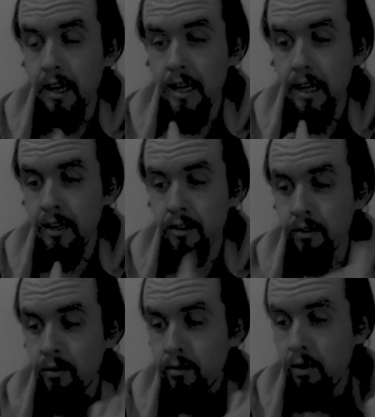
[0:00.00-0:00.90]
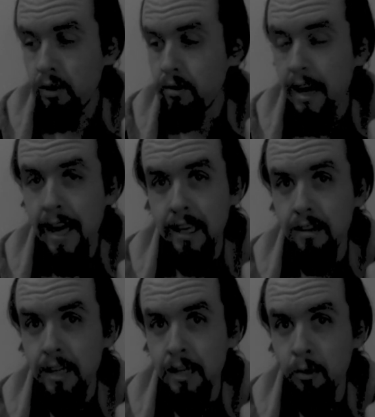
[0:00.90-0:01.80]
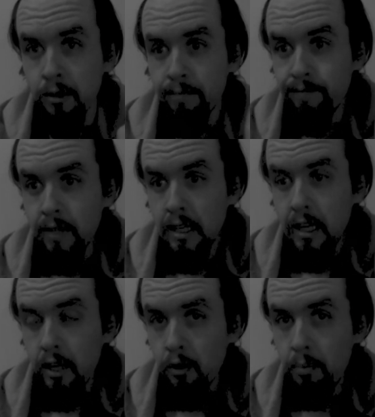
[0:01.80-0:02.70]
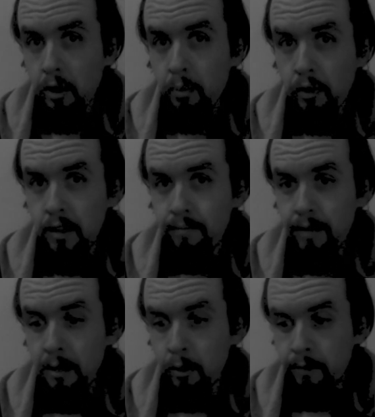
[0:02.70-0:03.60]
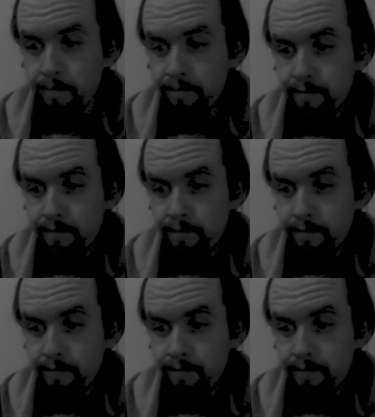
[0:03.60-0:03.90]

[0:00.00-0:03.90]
I just couldn't hack it anymore. Couldn't put up with it anymore.